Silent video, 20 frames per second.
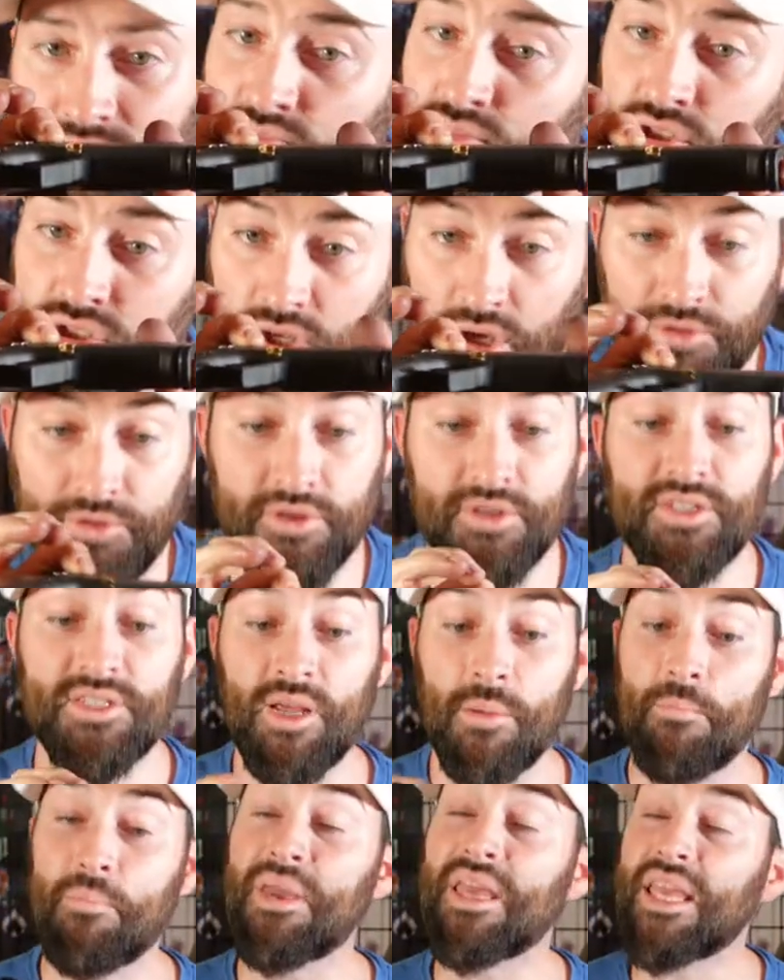So there
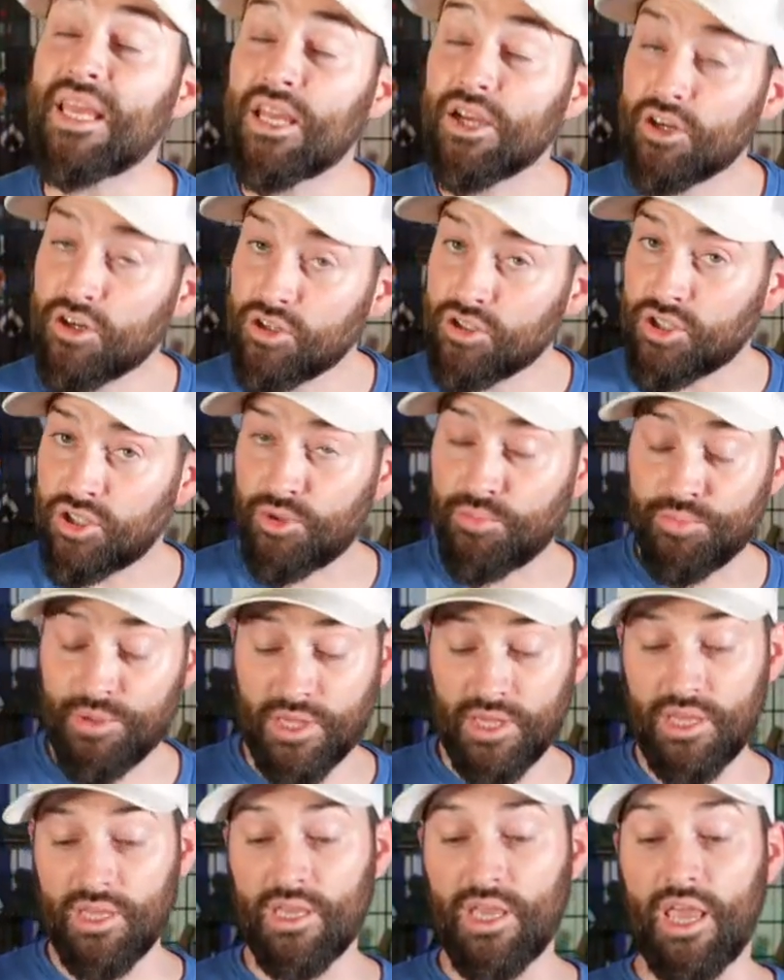appears to
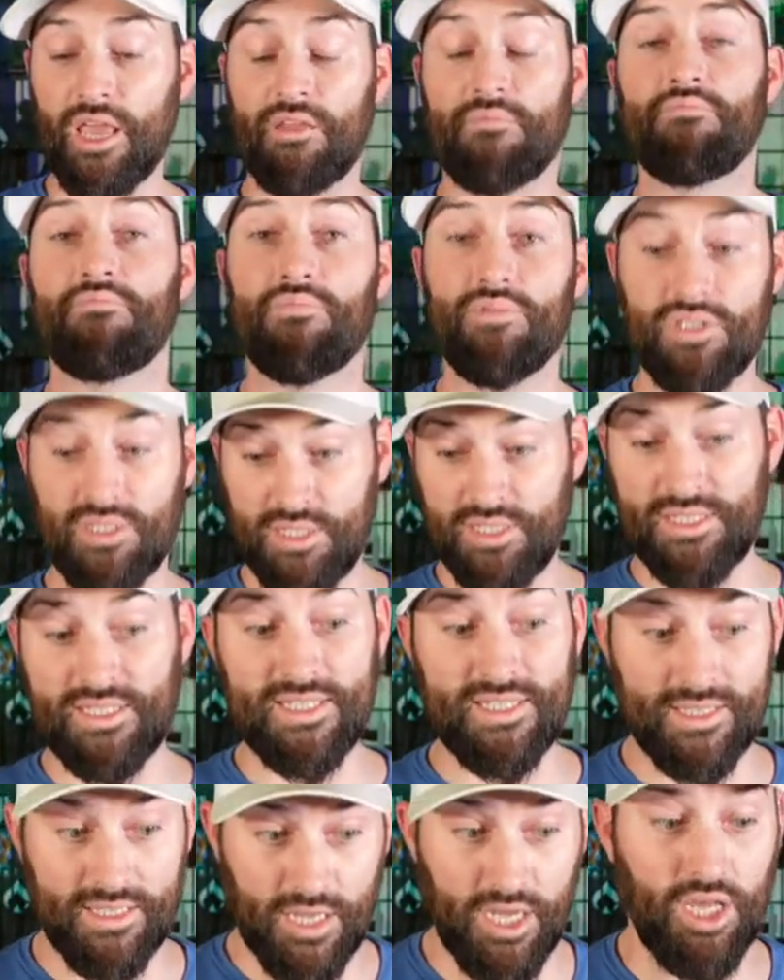be
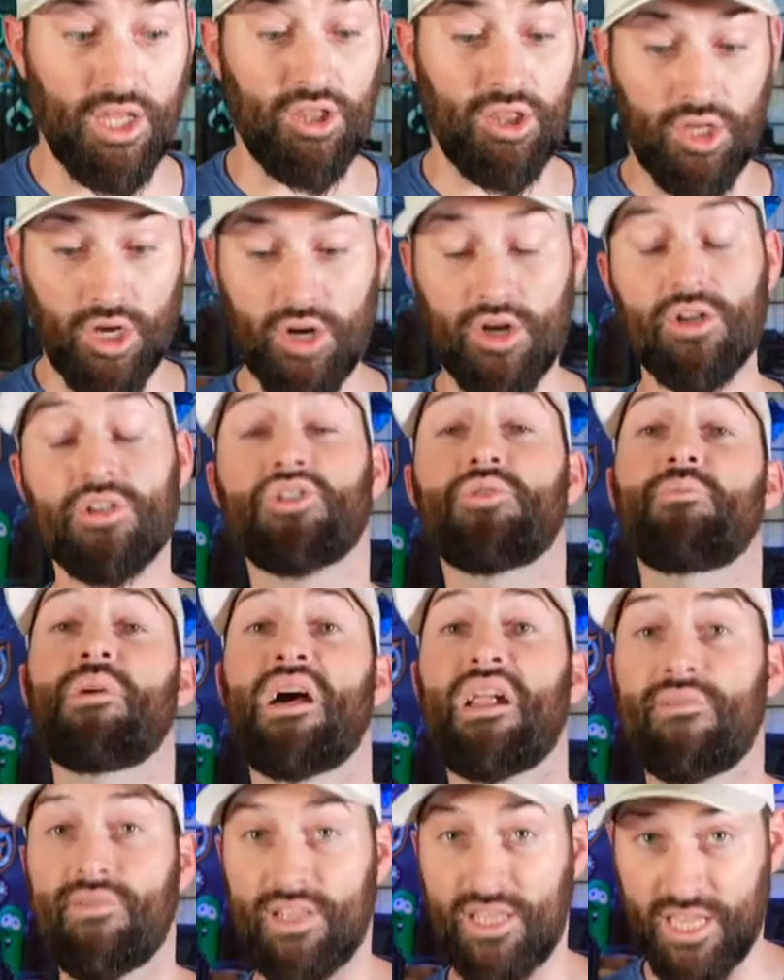a large
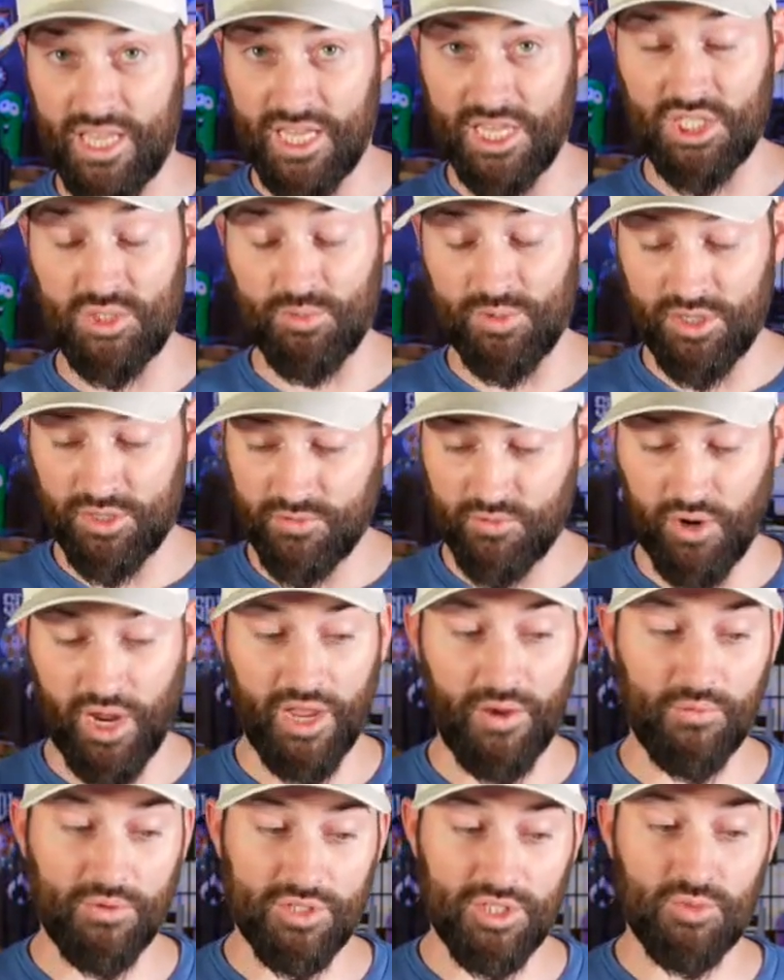amount of engagement,
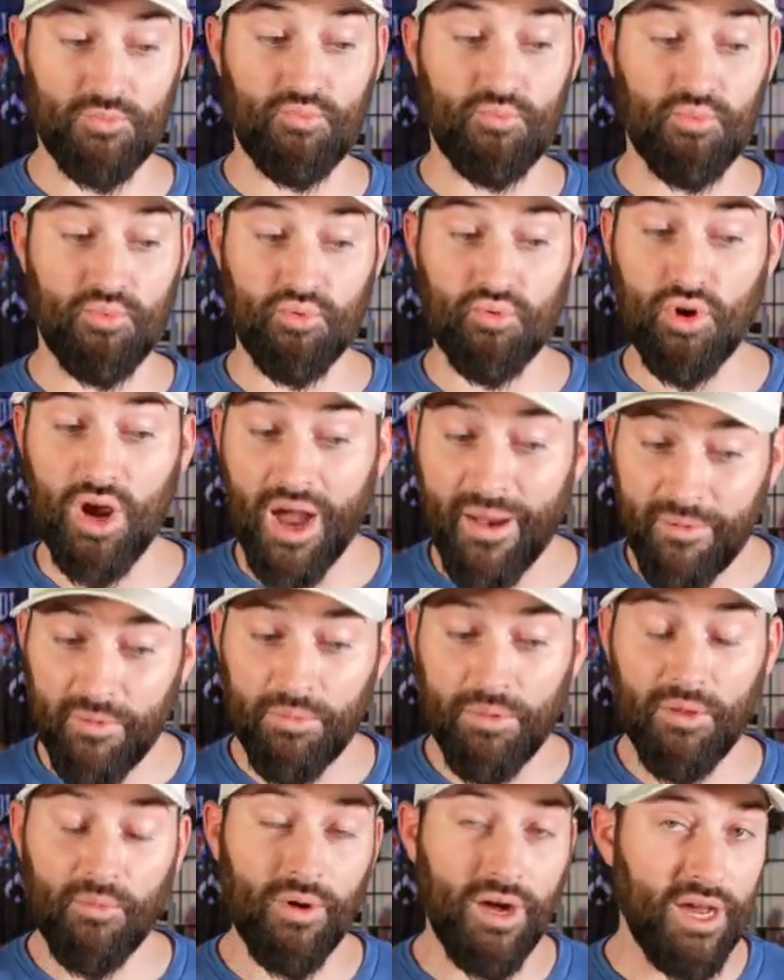right? Which is
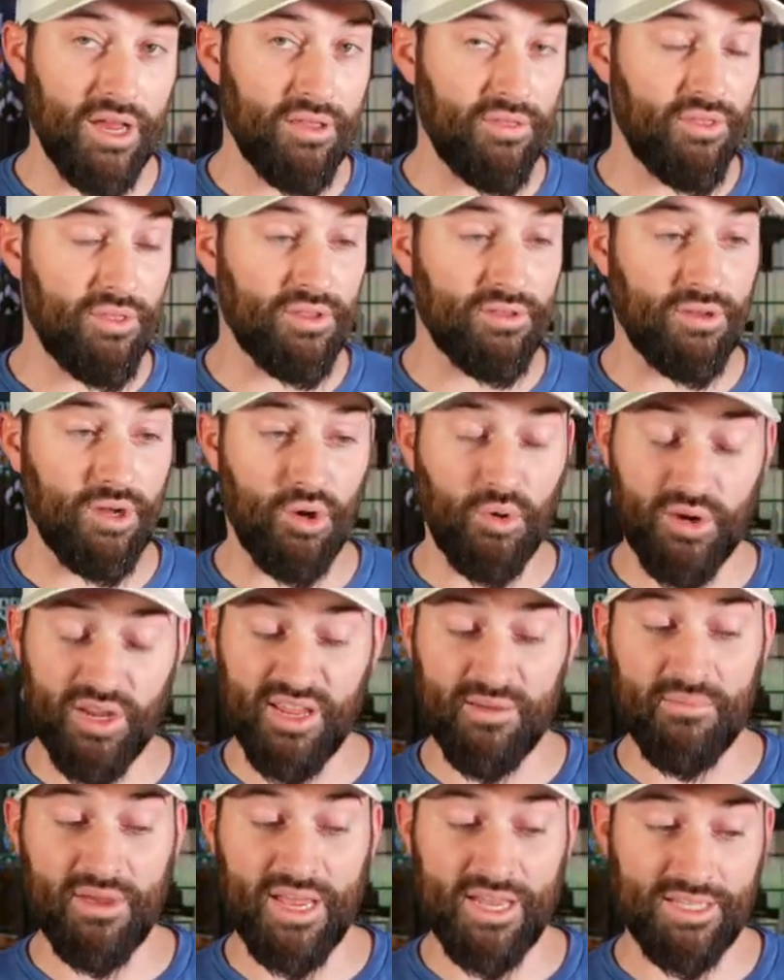probably why the
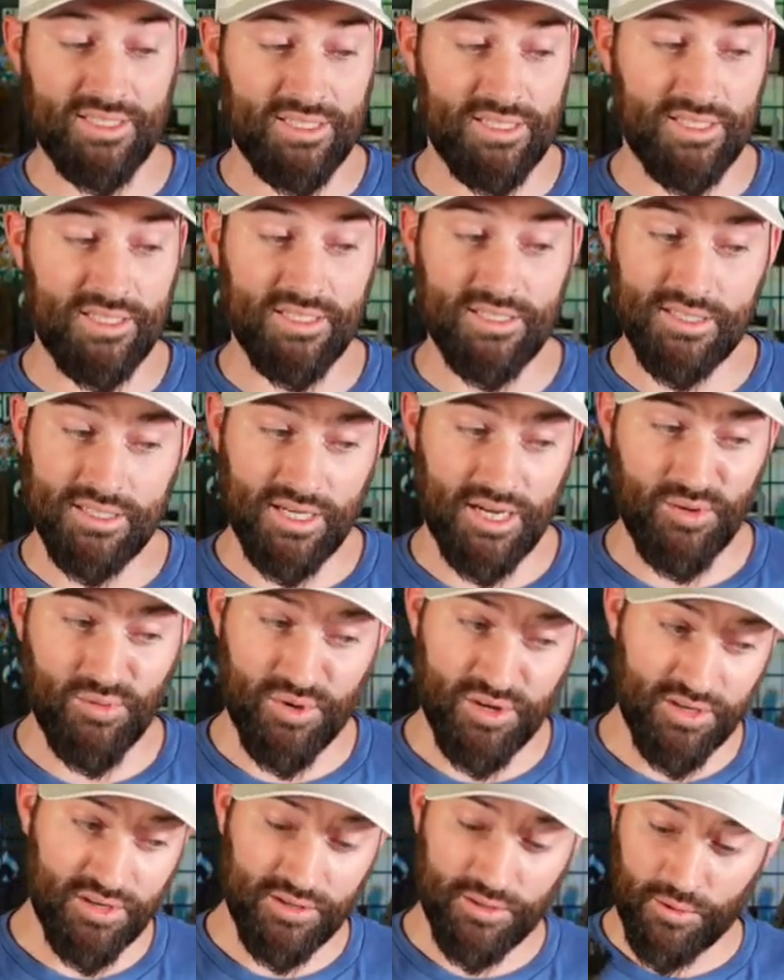OEM magazine is not
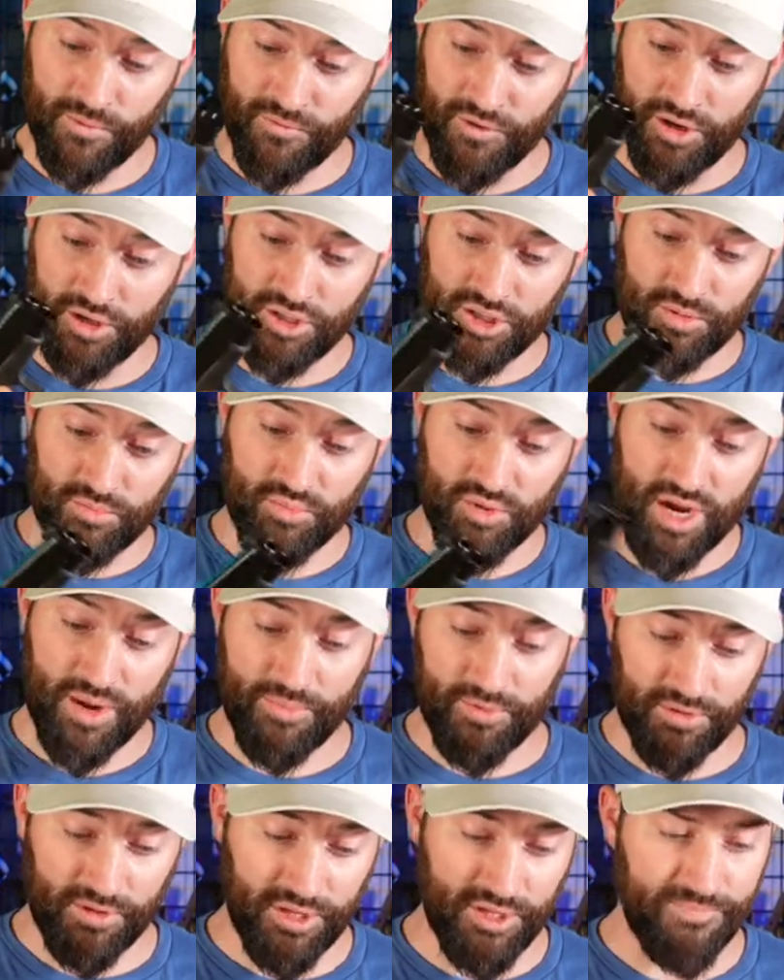wanting to function
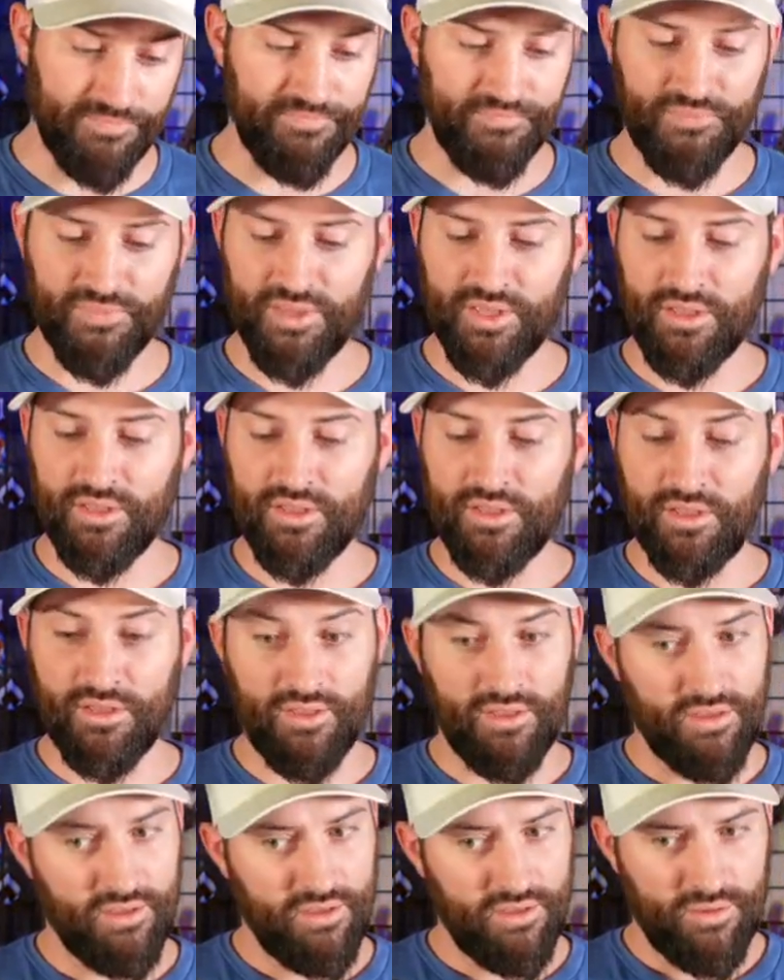properly.
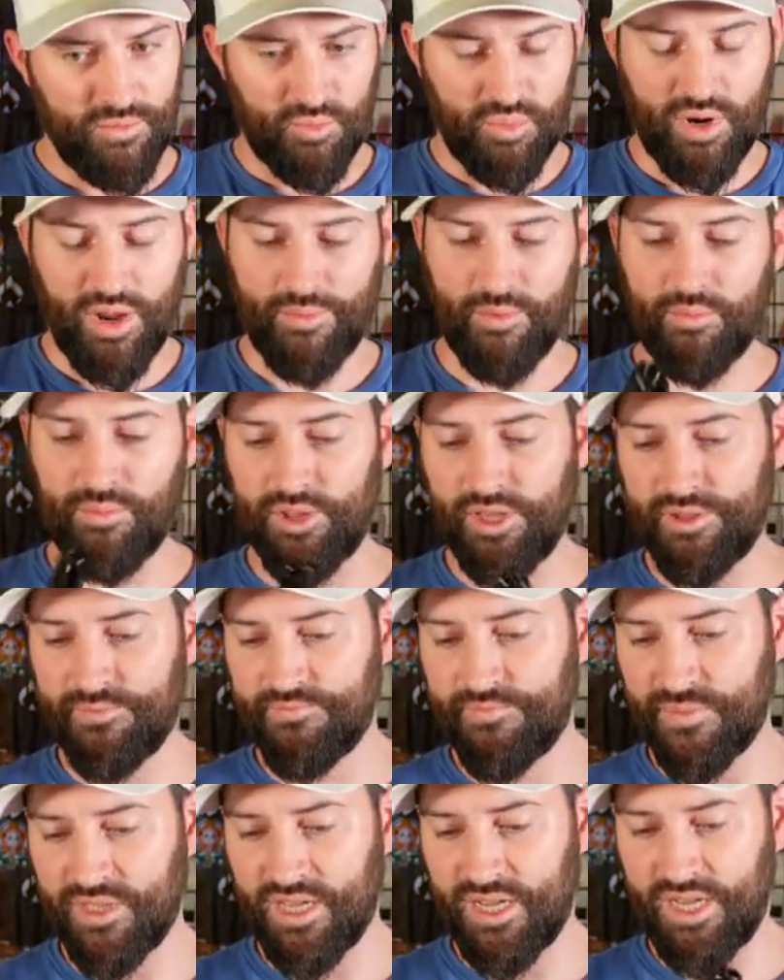Probably.
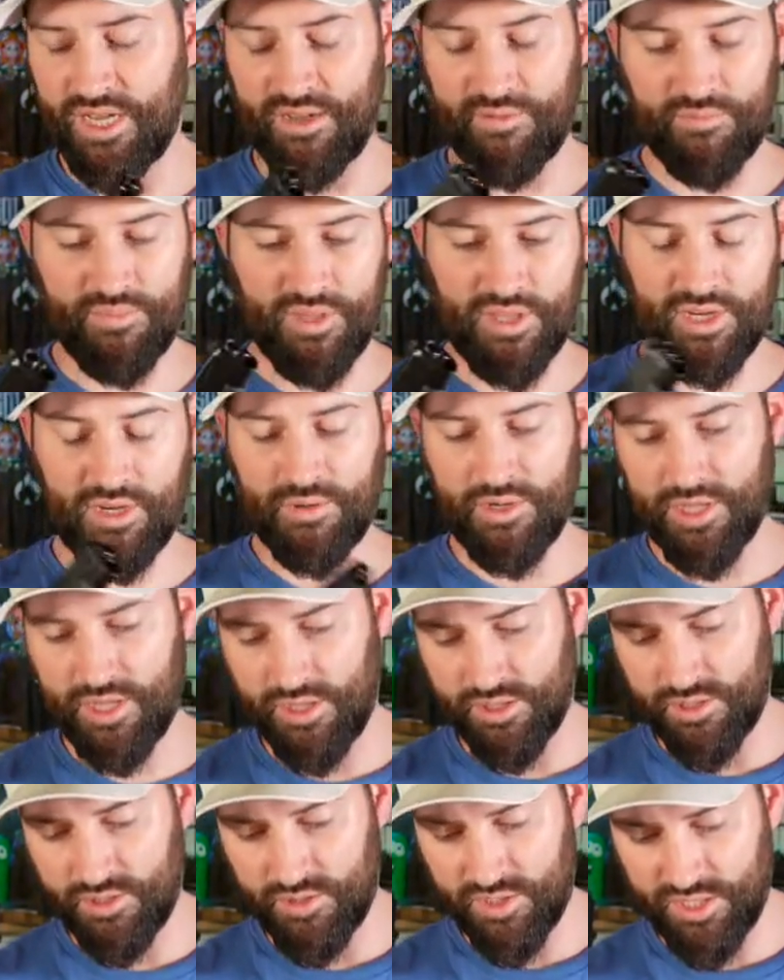But there we
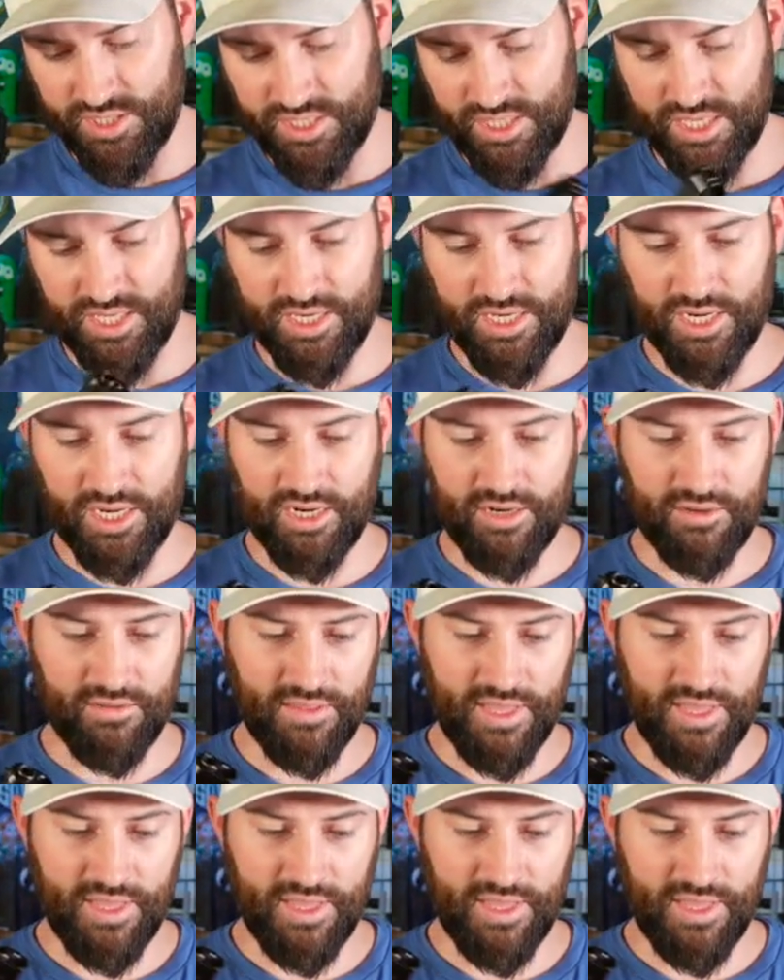go. So he's in there.